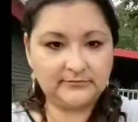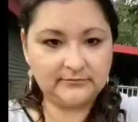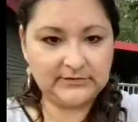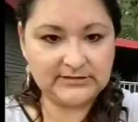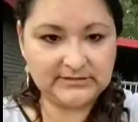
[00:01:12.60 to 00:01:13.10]

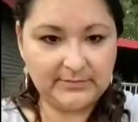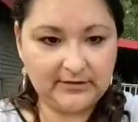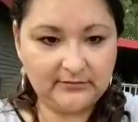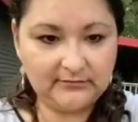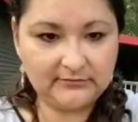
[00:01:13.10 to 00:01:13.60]
The
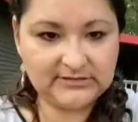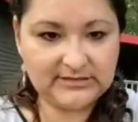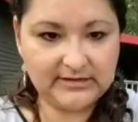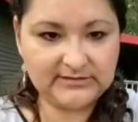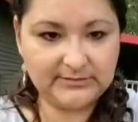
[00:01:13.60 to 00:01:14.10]
smell, it
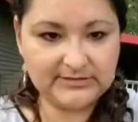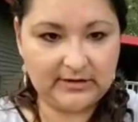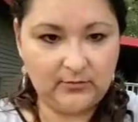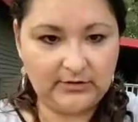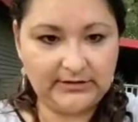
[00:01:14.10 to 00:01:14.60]
kind of smells like
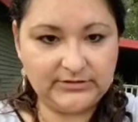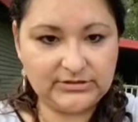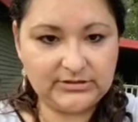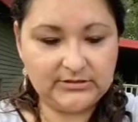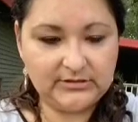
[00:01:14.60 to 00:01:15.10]
orange.
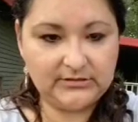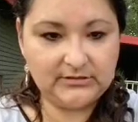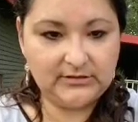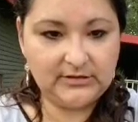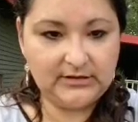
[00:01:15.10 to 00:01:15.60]

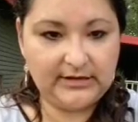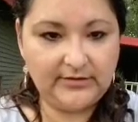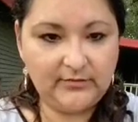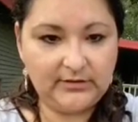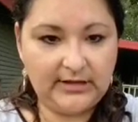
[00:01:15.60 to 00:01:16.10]
And I
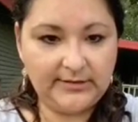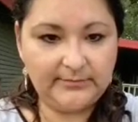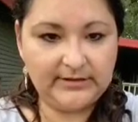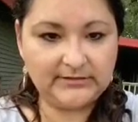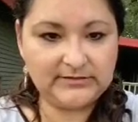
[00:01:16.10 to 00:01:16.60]
know a lot of
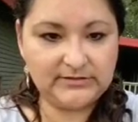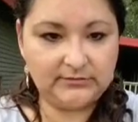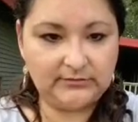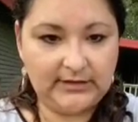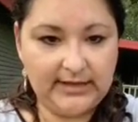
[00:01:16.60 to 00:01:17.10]
bugs
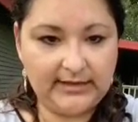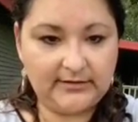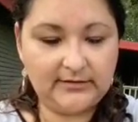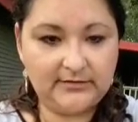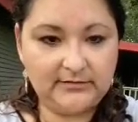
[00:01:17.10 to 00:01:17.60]
don't like
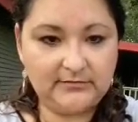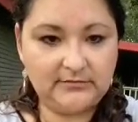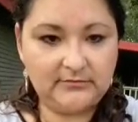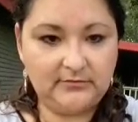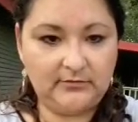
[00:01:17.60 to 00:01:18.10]

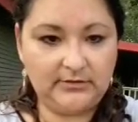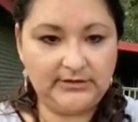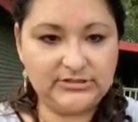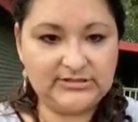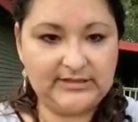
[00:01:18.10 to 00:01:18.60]
orange
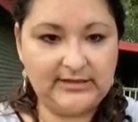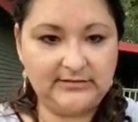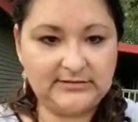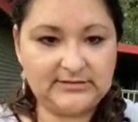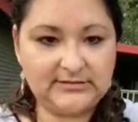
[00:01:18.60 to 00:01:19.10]
scents.